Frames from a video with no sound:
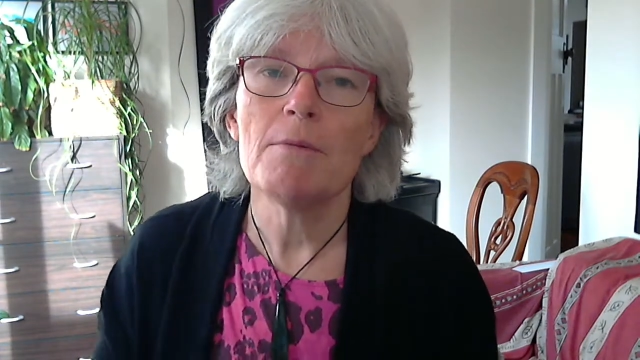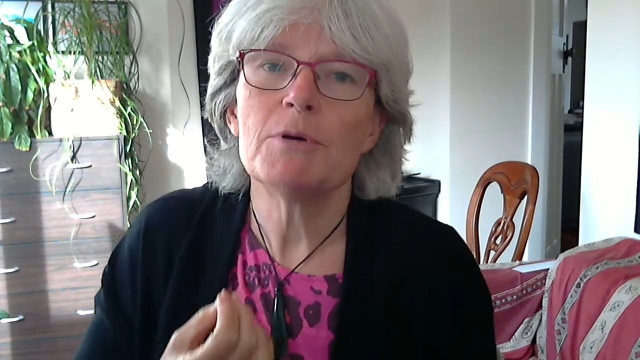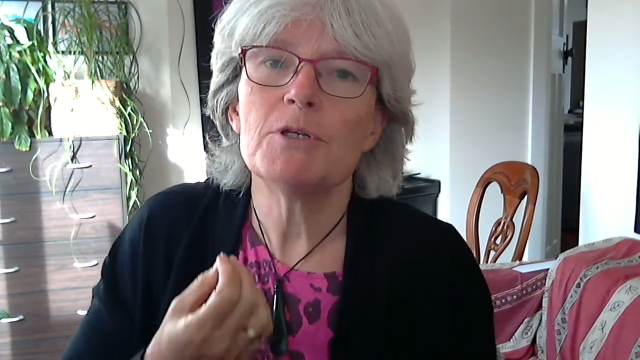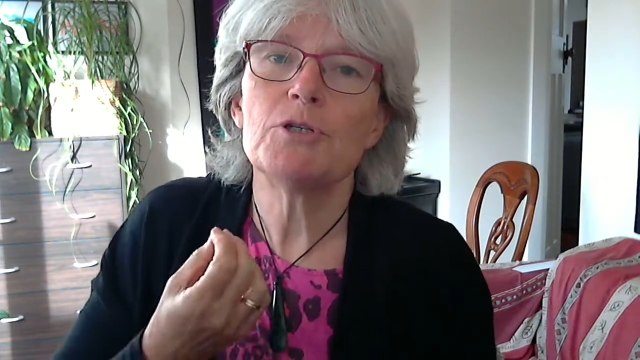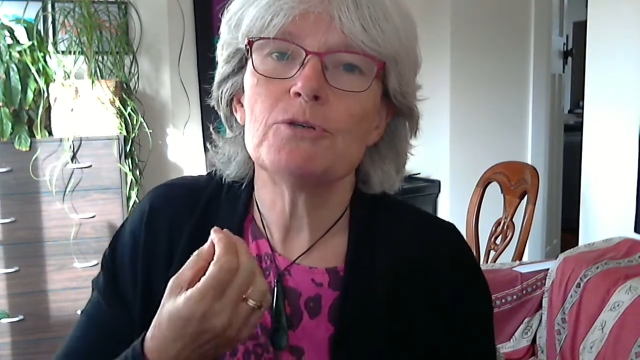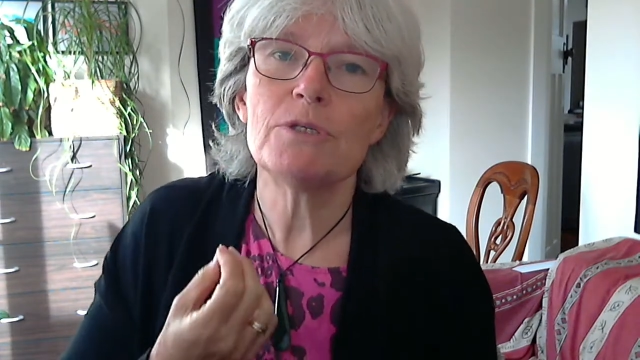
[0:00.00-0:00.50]

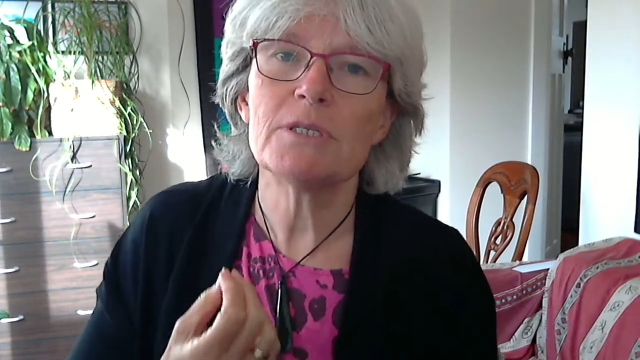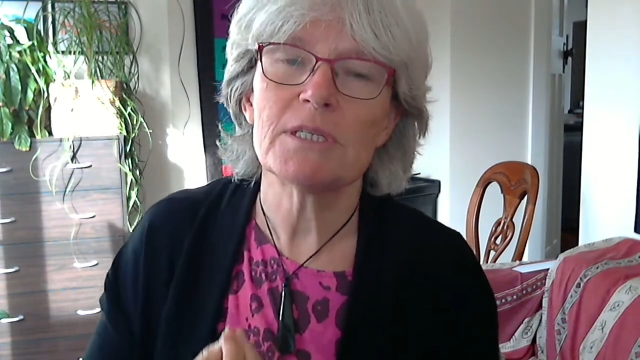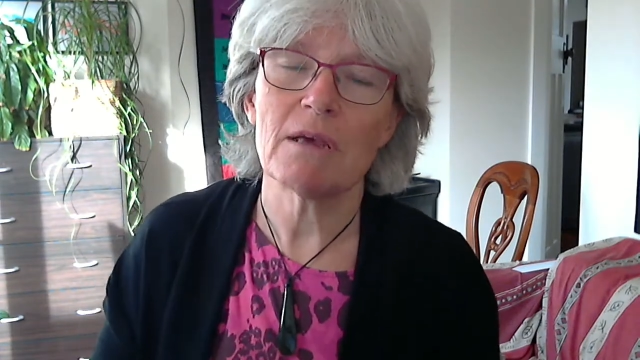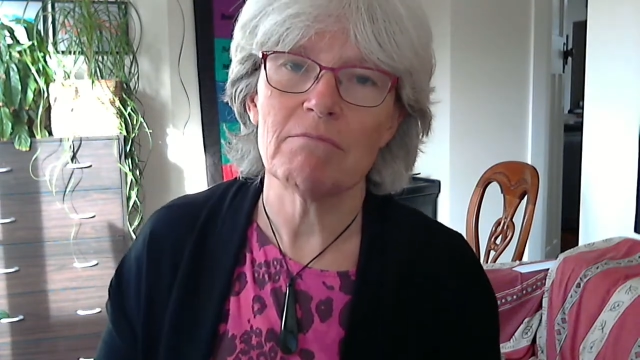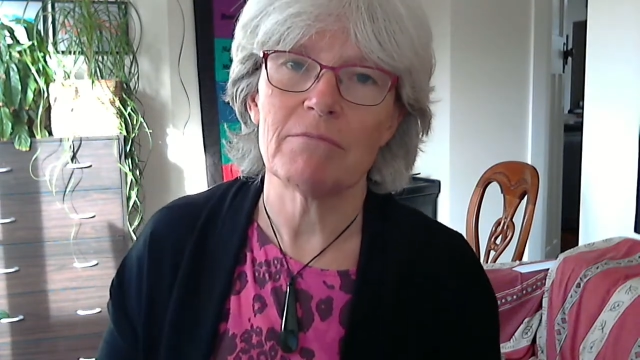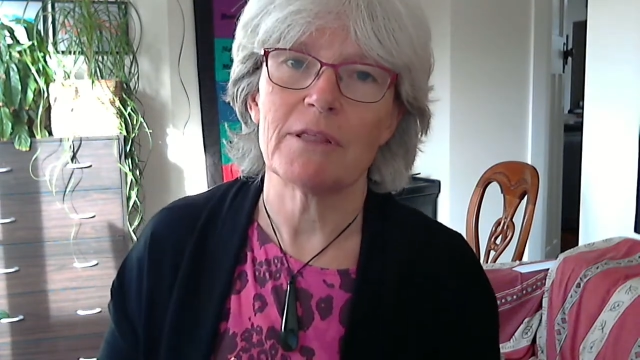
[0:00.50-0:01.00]
but do
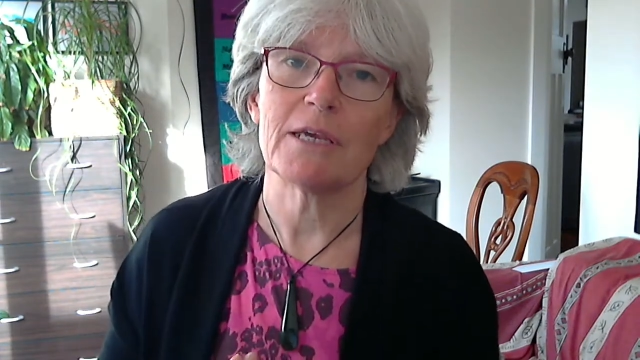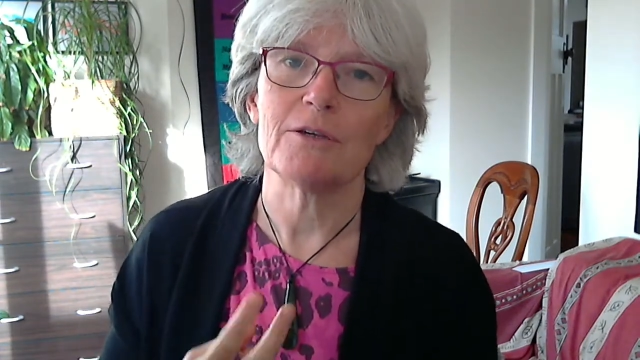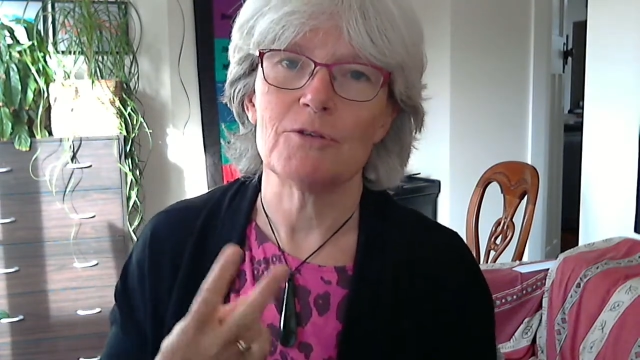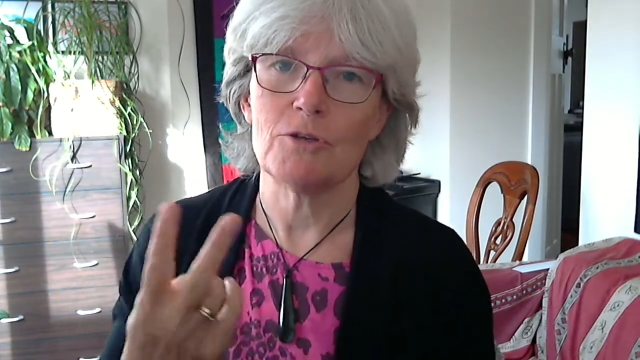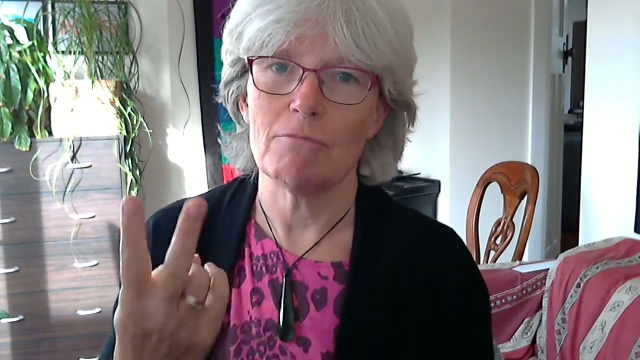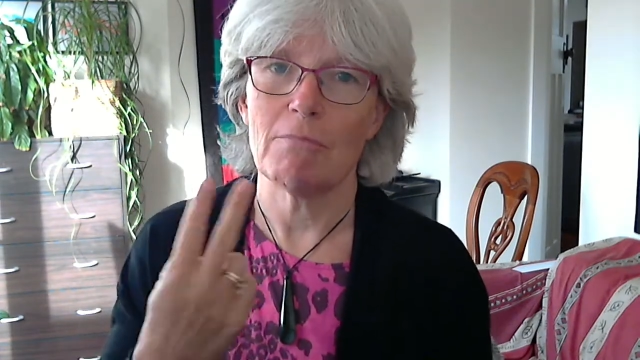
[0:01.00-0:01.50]
something
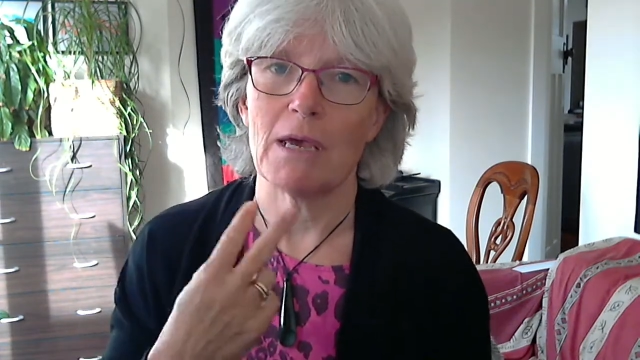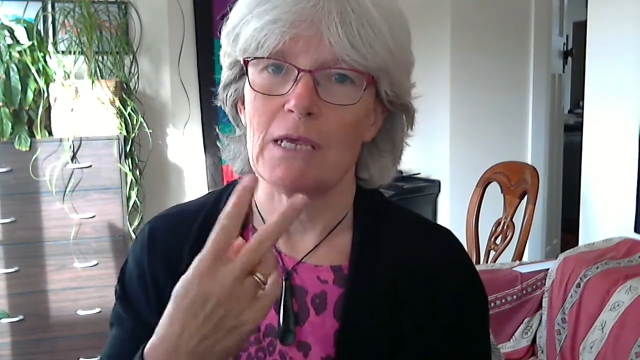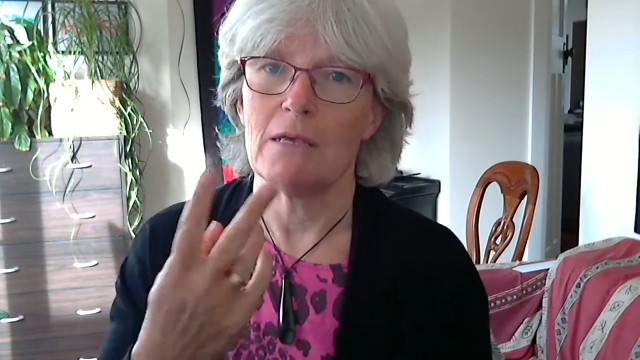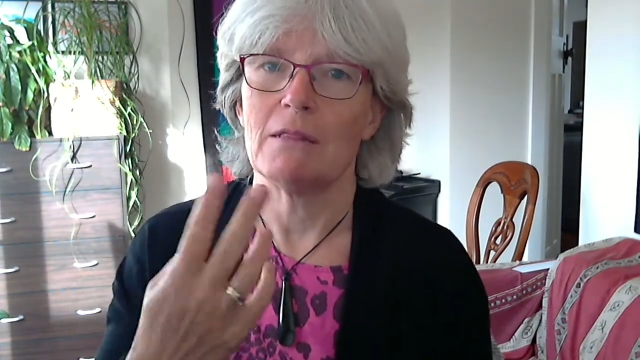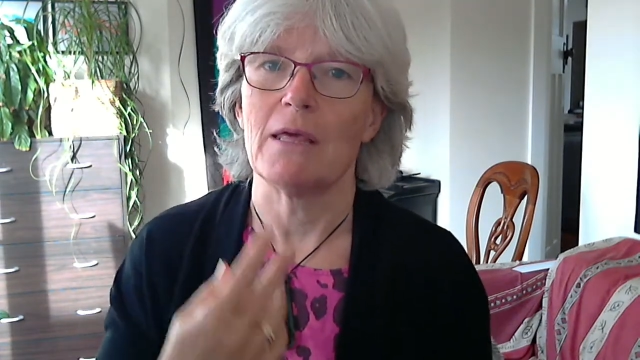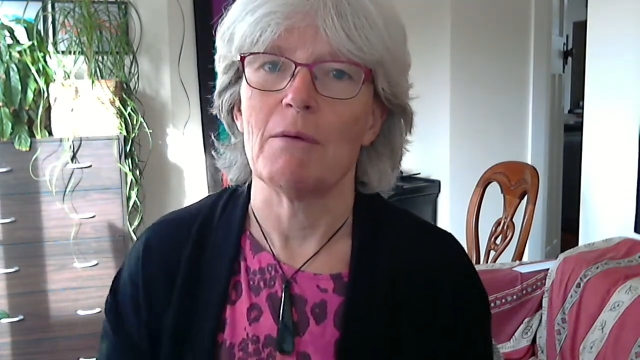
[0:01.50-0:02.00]
to
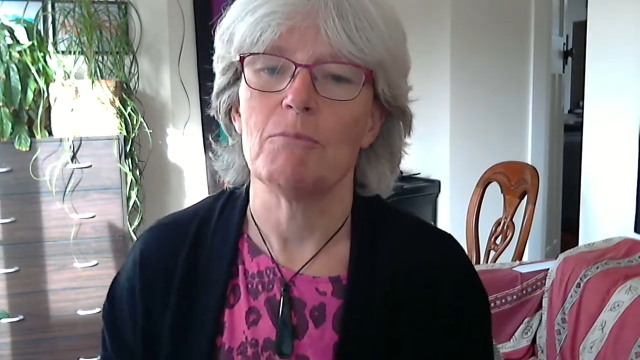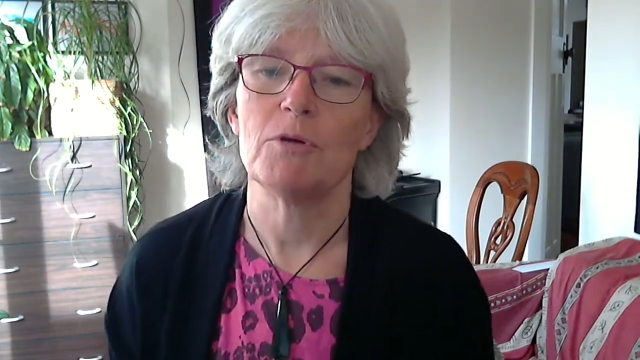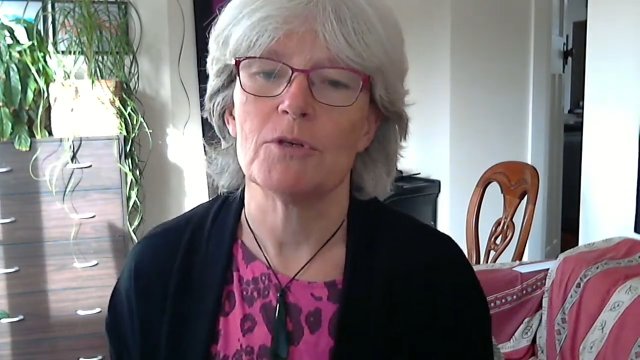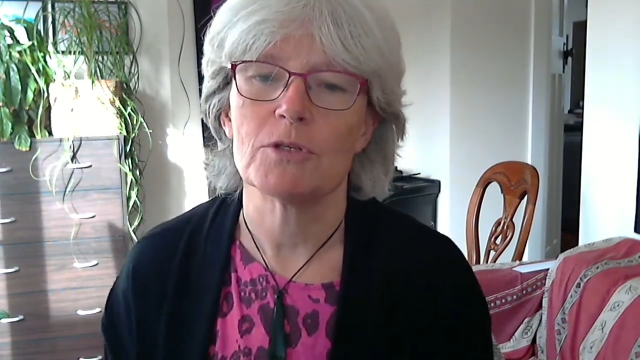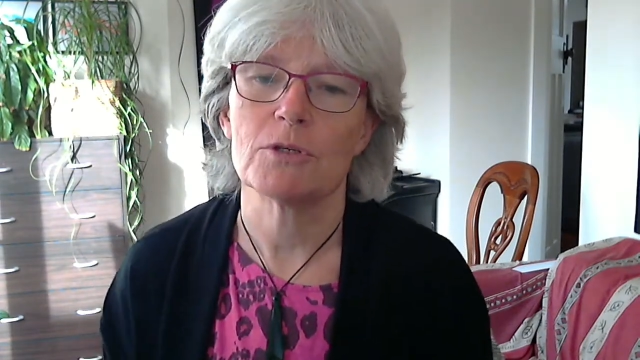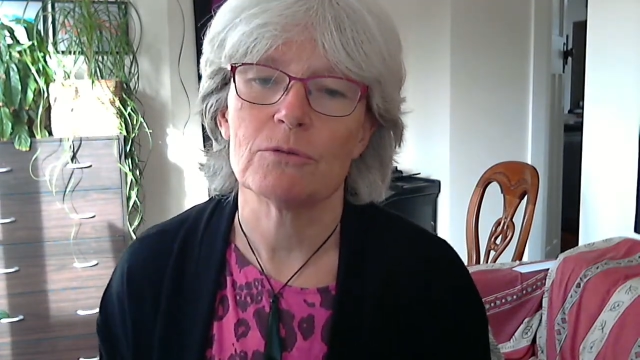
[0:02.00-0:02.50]
make that
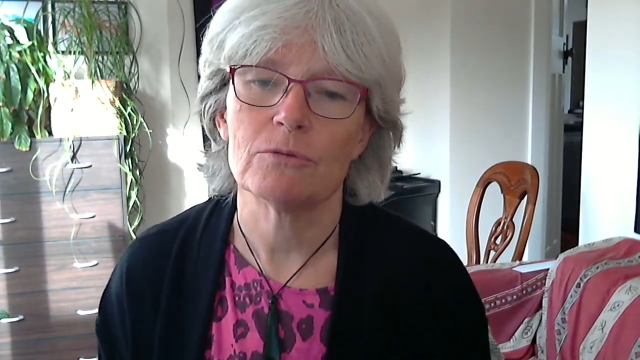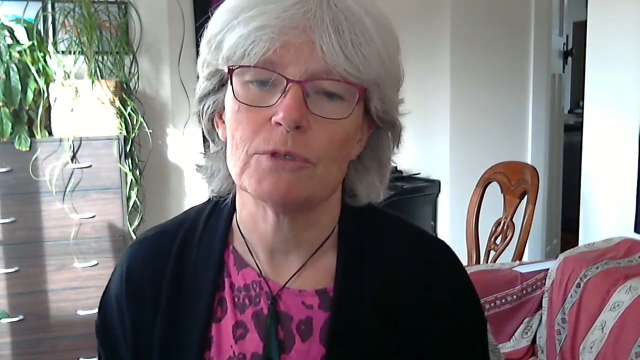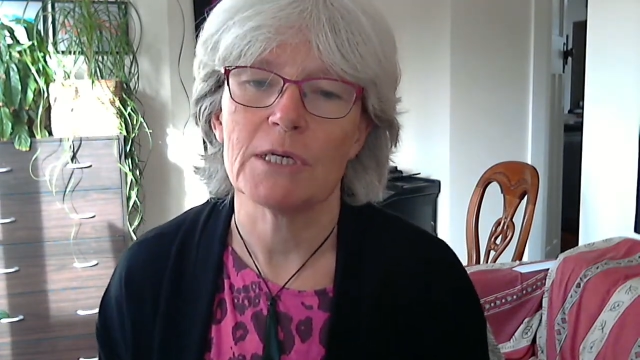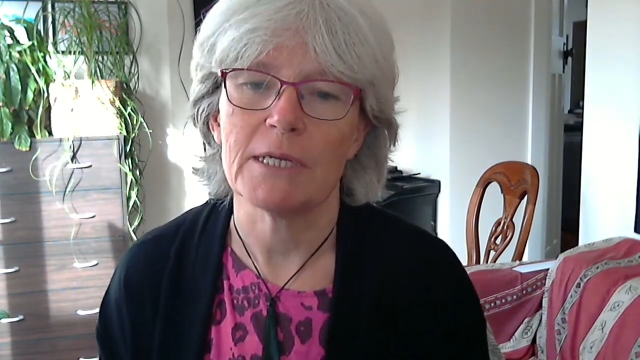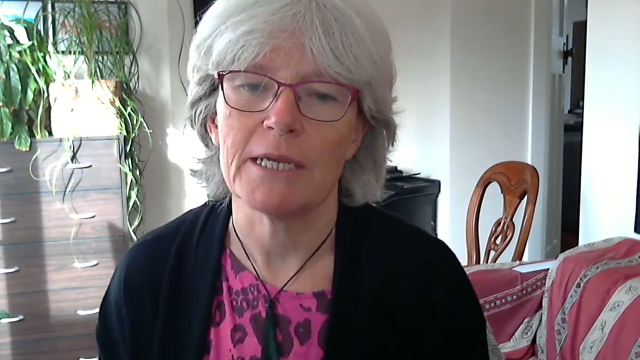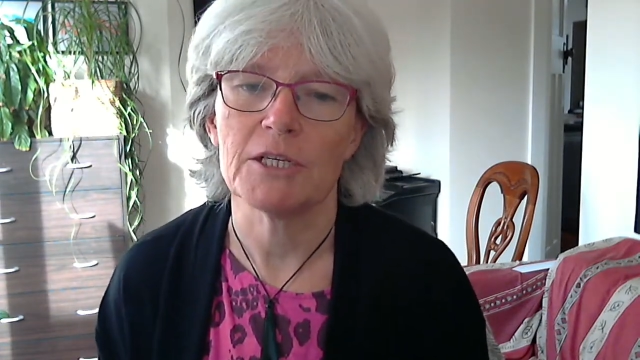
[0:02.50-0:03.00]
personal
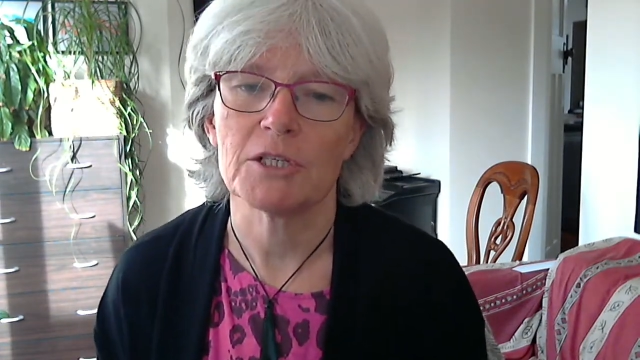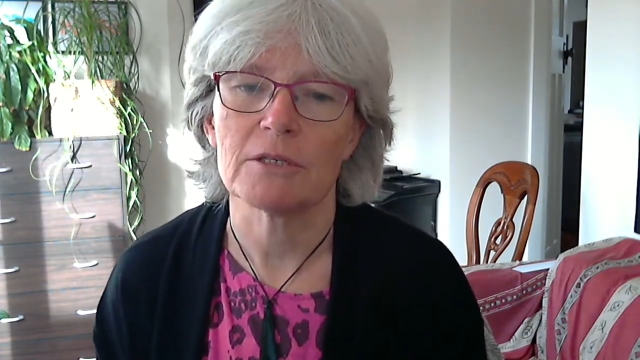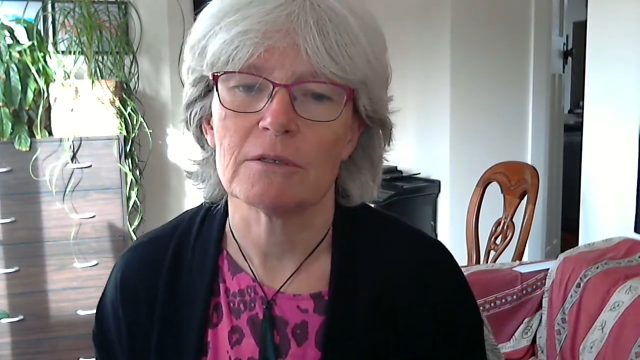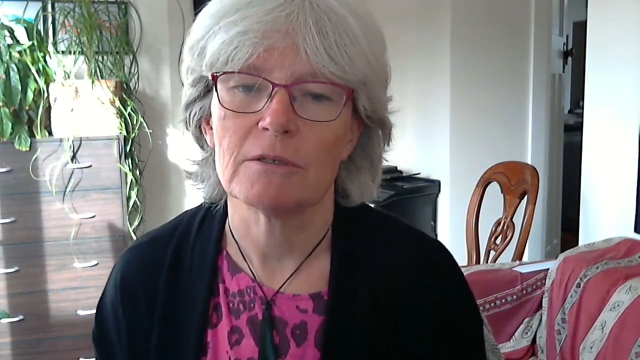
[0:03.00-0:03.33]
connection